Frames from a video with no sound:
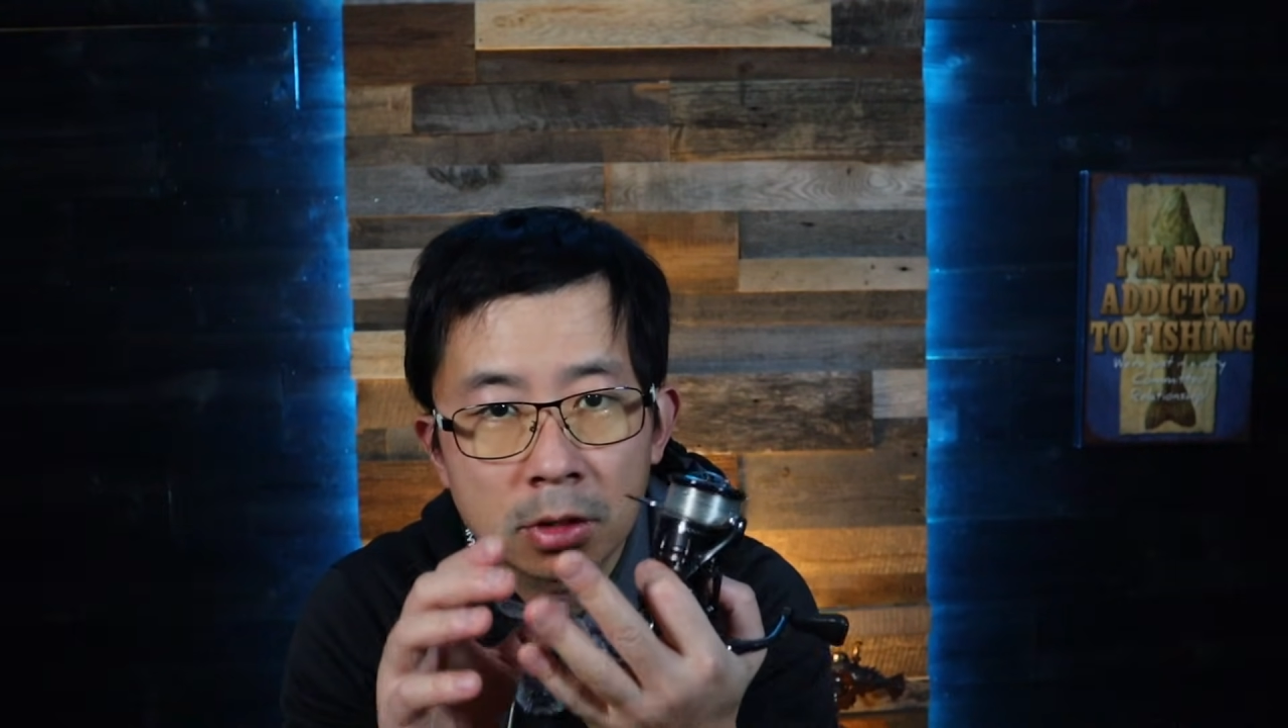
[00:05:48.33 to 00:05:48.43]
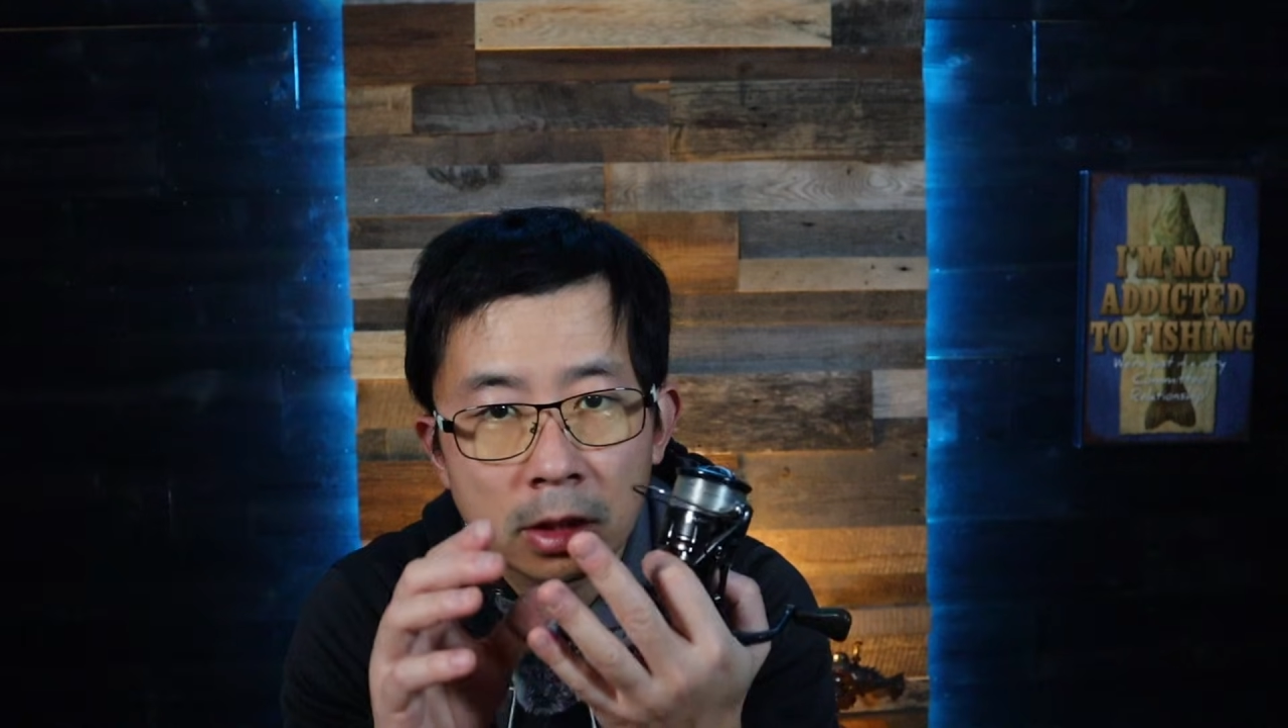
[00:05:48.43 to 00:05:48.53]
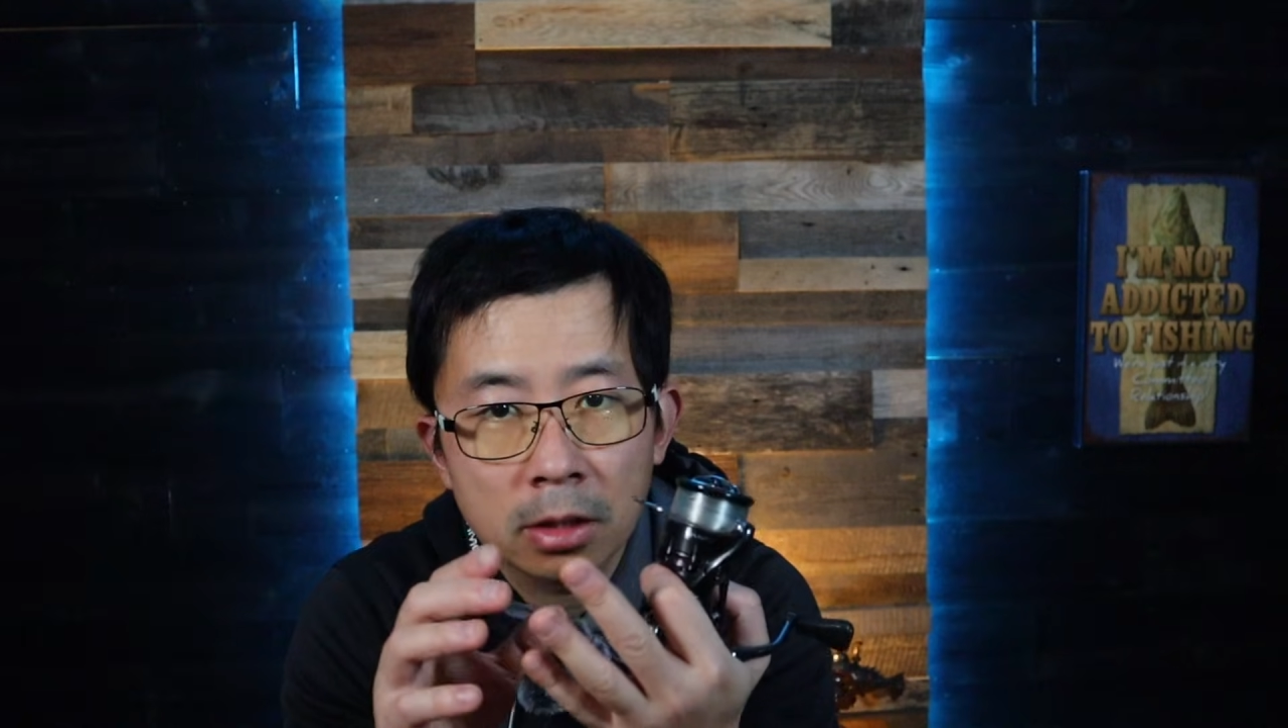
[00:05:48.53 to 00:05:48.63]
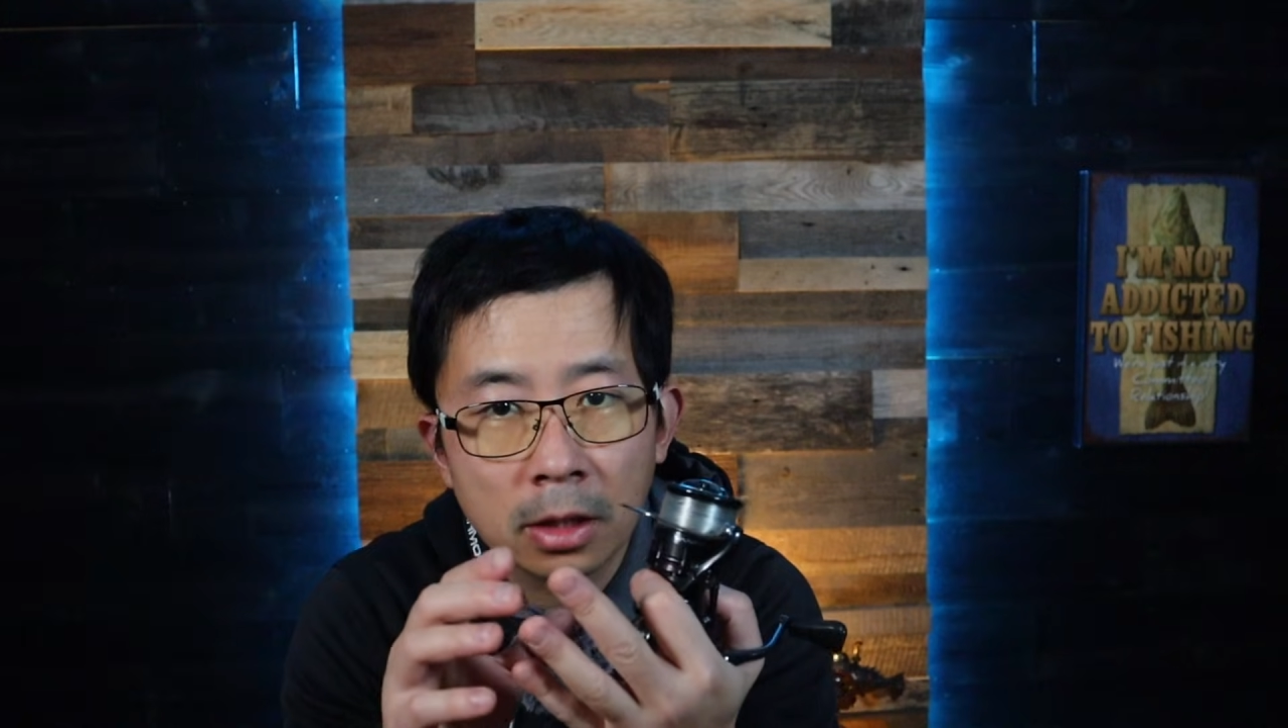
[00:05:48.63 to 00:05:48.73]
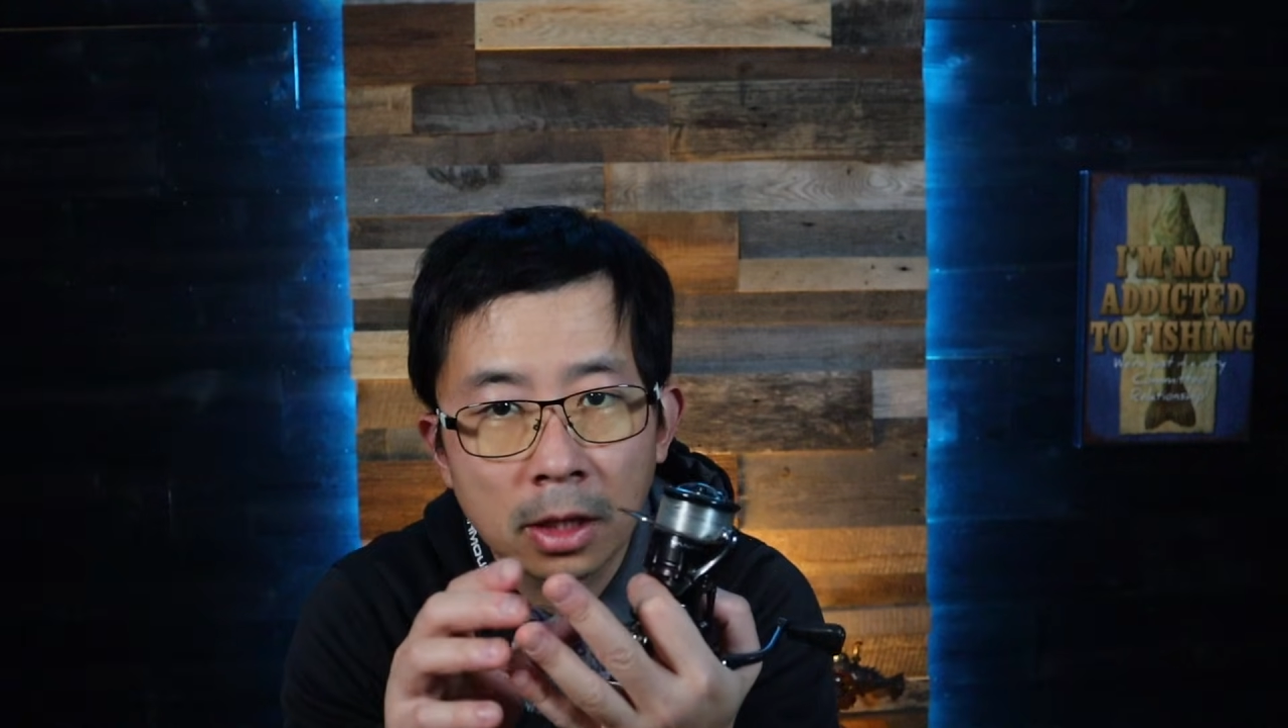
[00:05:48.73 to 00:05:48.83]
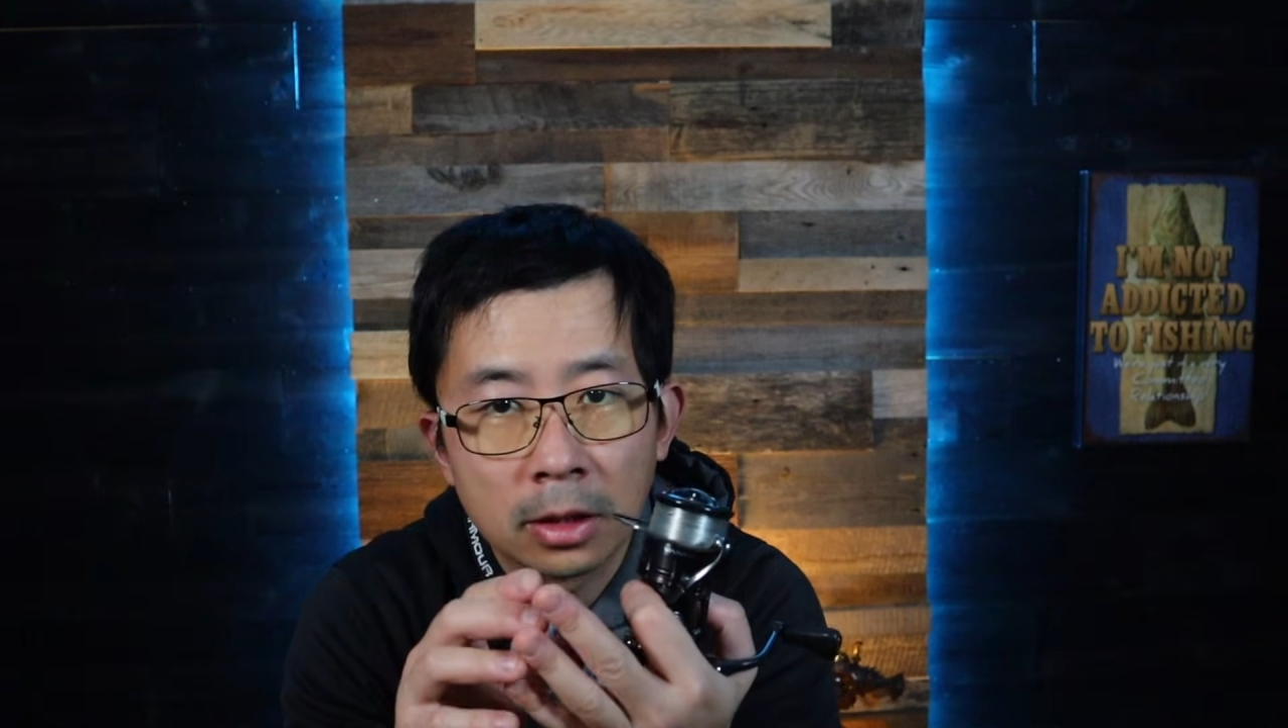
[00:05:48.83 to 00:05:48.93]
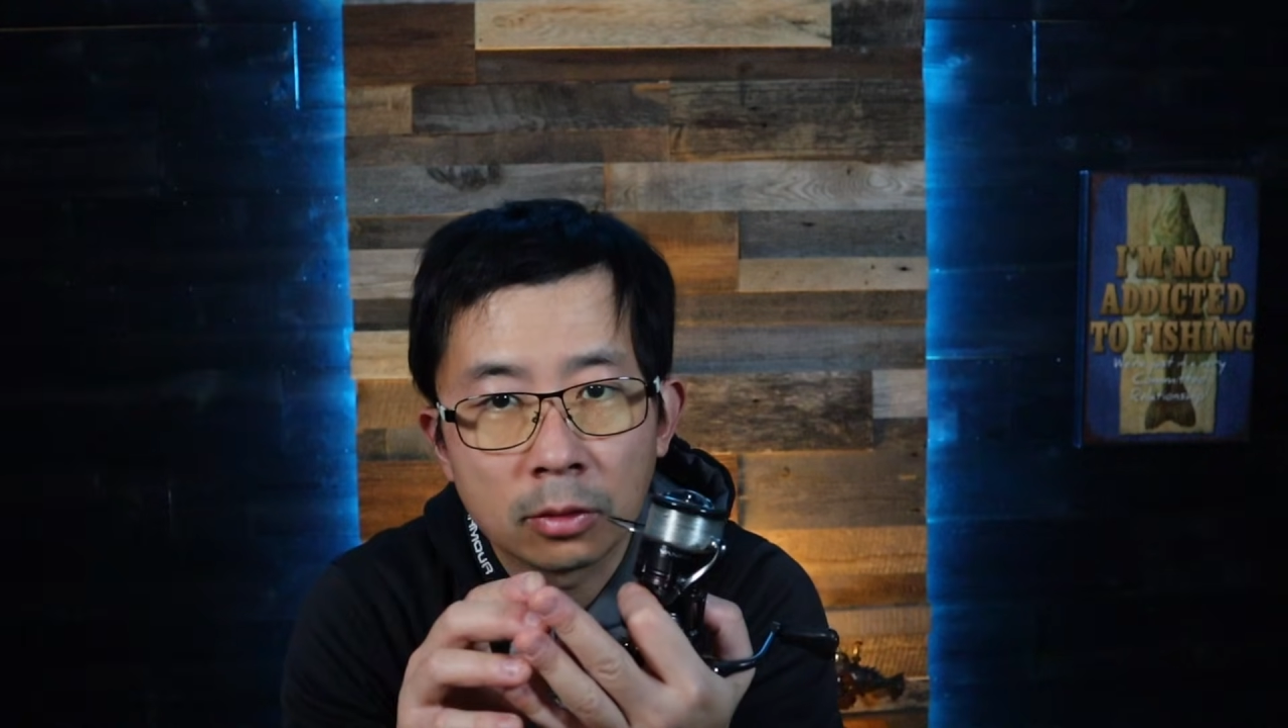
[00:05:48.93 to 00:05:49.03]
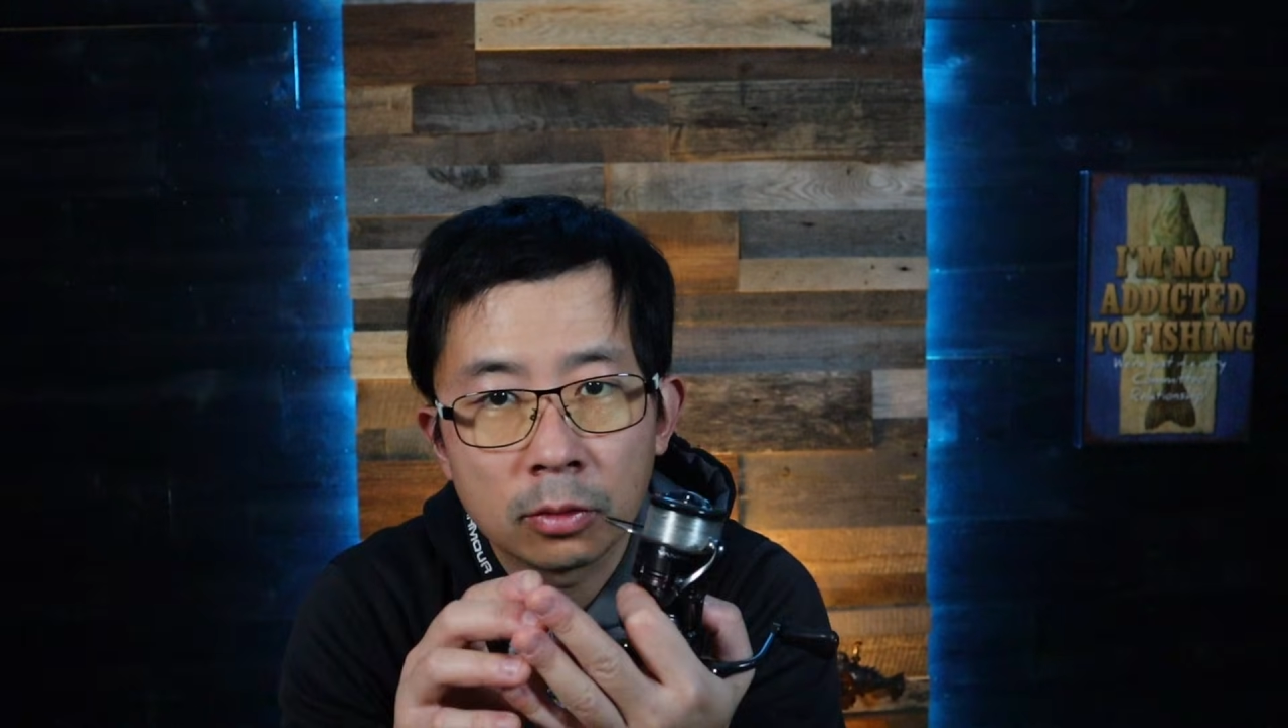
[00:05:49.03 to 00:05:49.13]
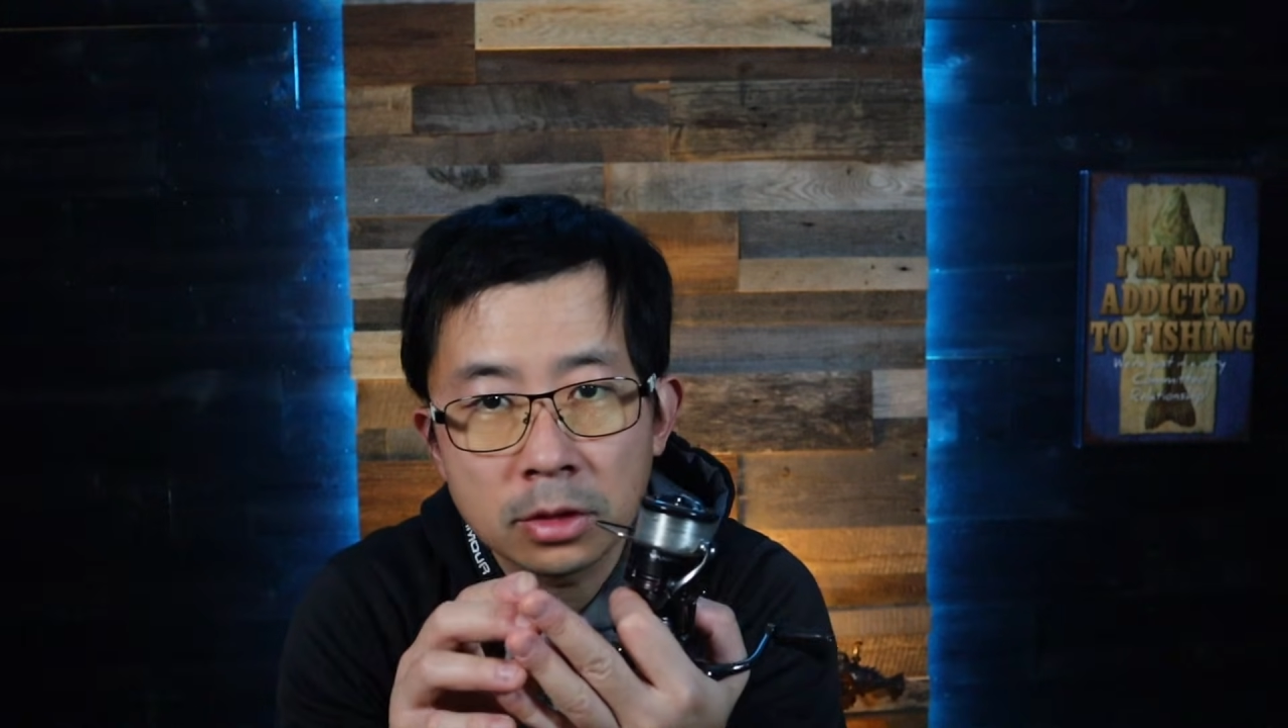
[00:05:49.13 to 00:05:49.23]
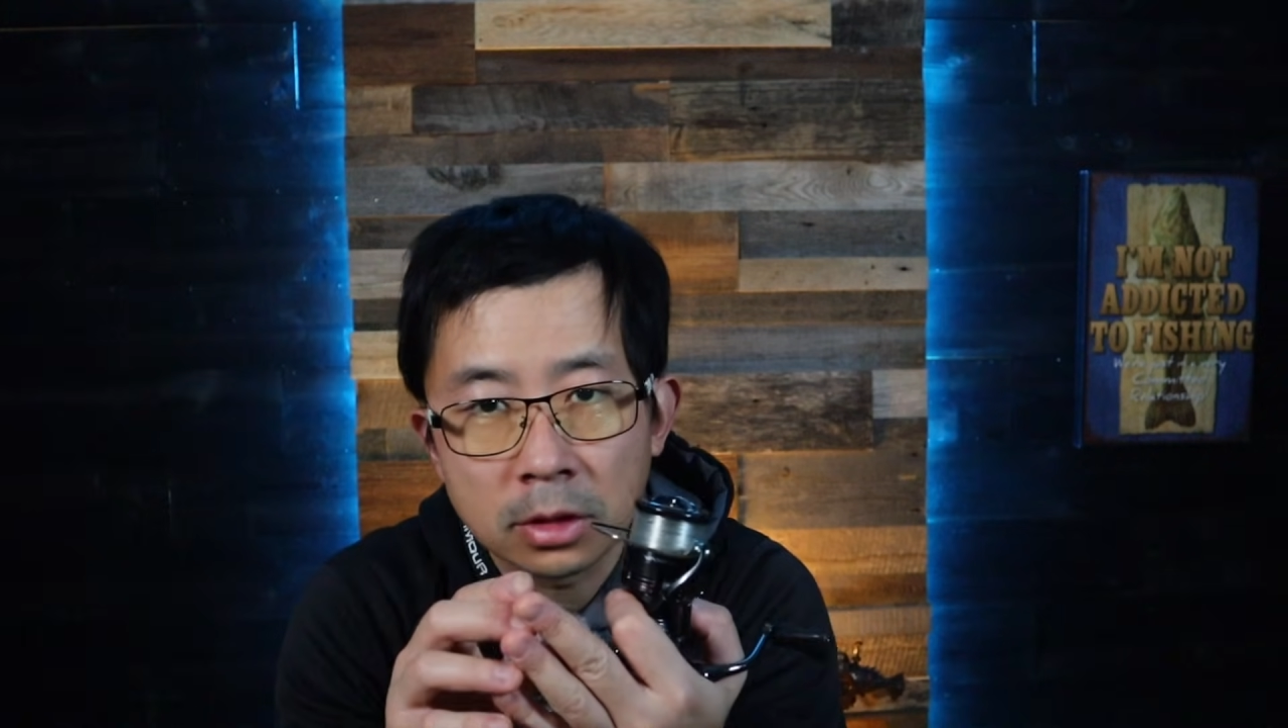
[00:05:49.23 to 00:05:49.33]
cleaning and
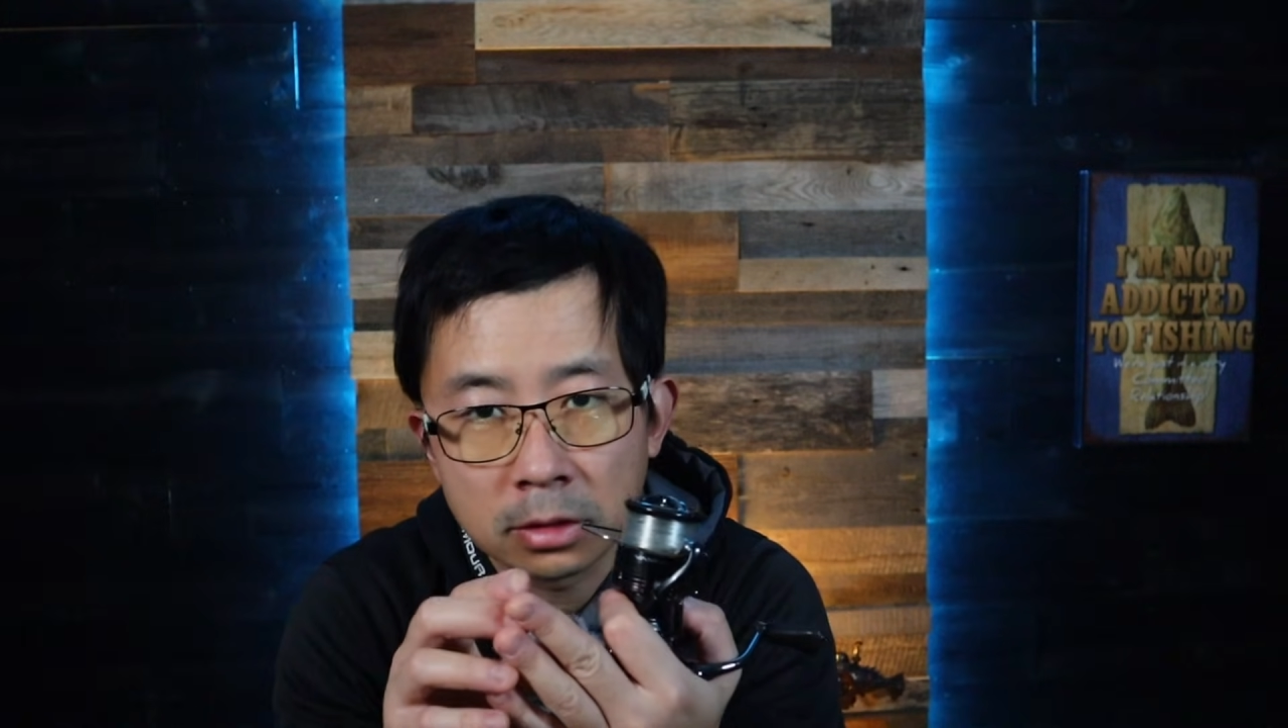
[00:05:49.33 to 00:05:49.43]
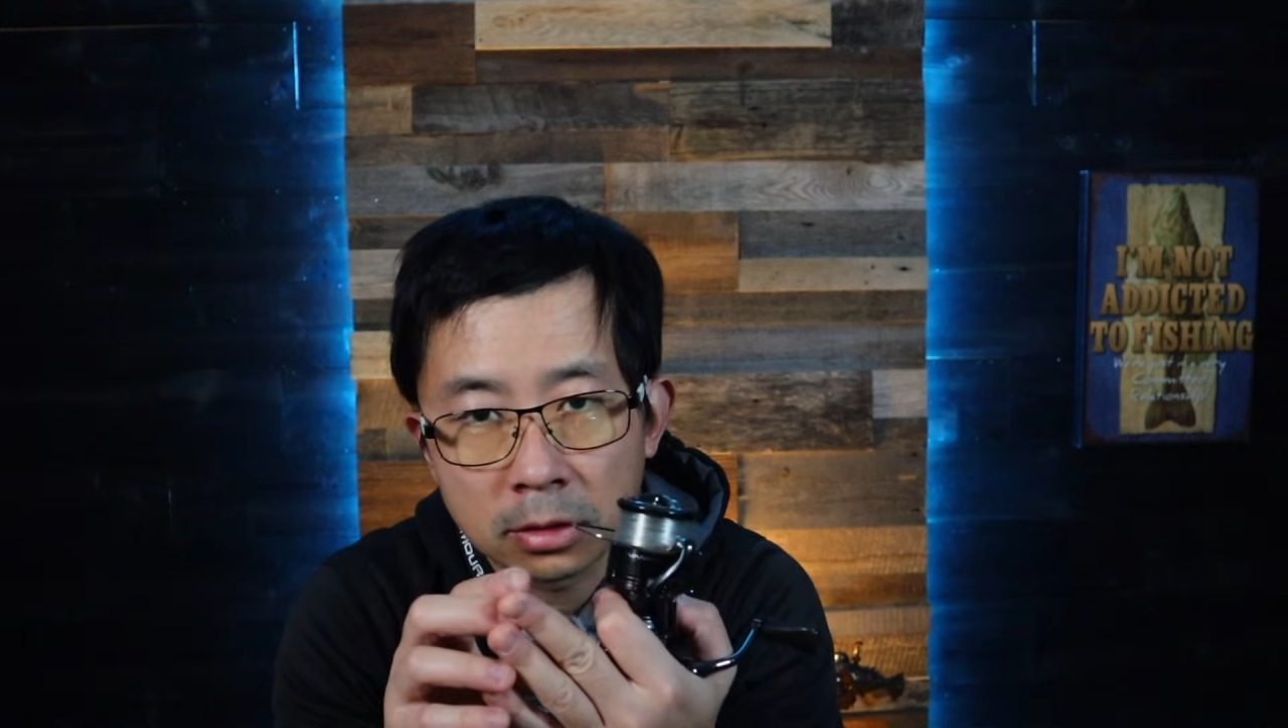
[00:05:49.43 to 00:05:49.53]
greasing